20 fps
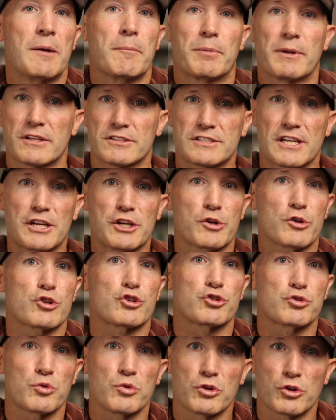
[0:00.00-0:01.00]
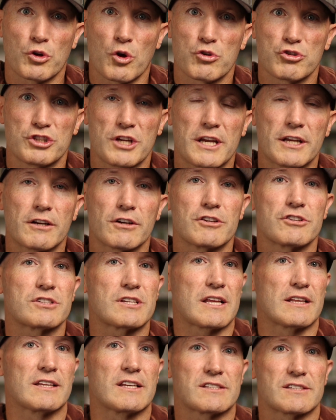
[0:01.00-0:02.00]
But let's say you're a shrewd negotiator and you
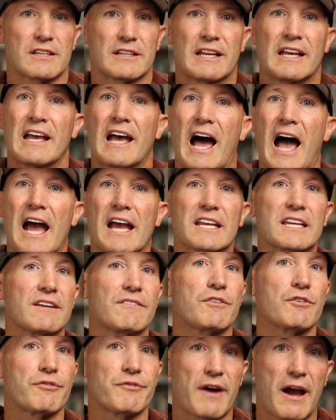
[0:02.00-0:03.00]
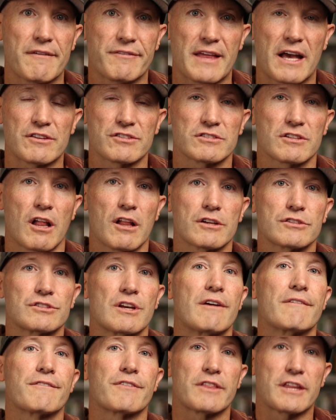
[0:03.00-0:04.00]
say, listen, I can give you $5,000
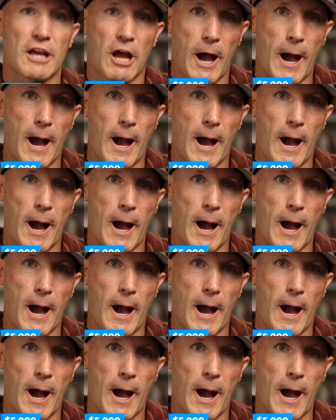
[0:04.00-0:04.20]
for the